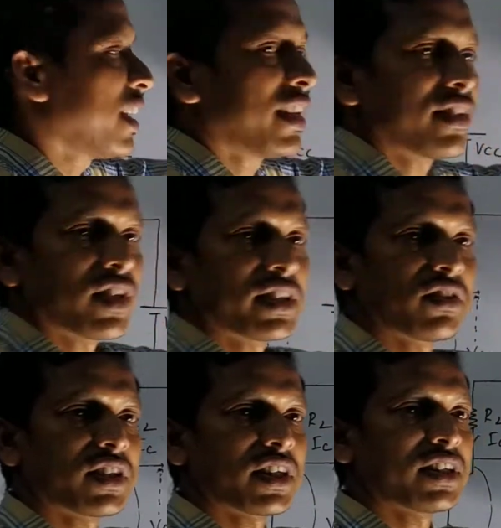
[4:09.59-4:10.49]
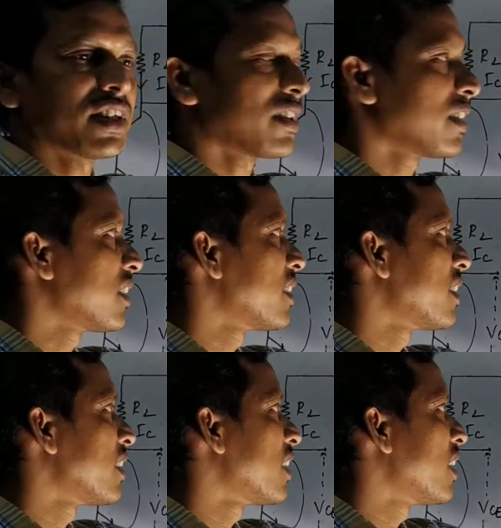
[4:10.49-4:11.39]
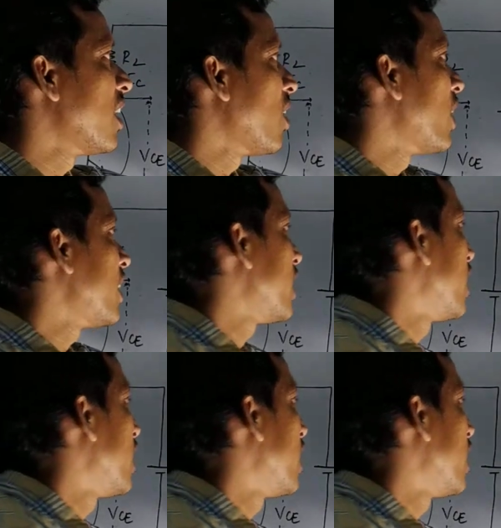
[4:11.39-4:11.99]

in the saturation region, when